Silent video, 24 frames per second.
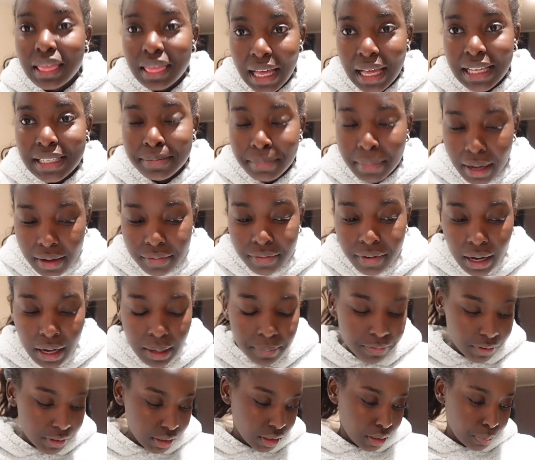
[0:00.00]
That's my
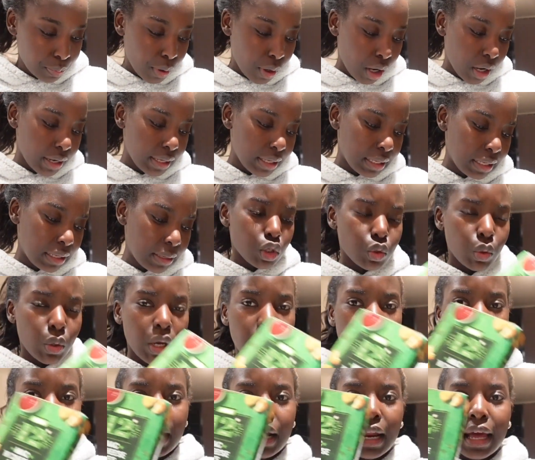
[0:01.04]
vibe for the party. So
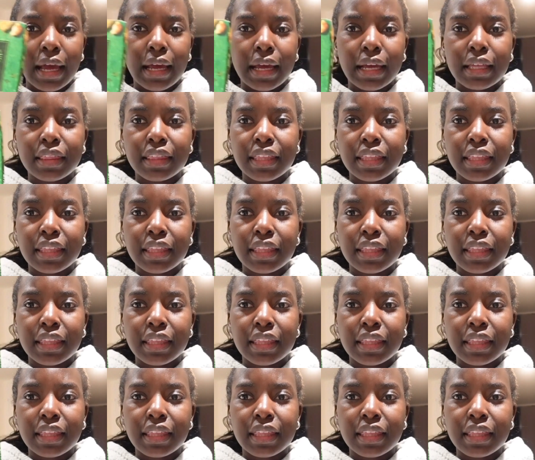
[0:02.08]
I got like